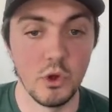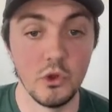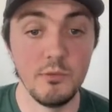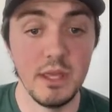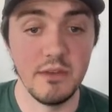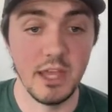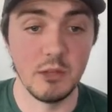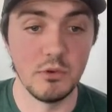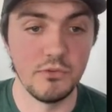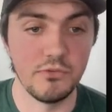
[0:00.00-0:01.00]
only be
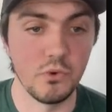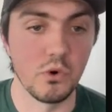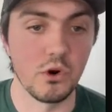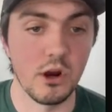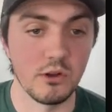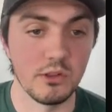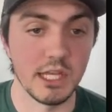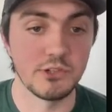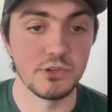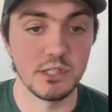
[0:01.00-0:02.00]
available for our
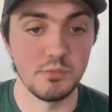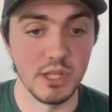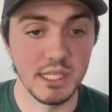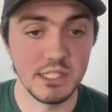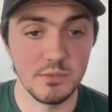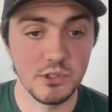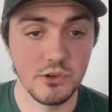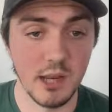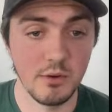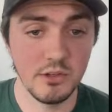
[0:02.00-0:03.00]
LandTrust Plus
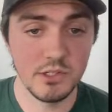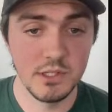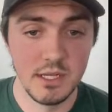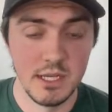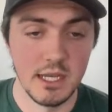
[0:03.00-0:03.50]
subscribers.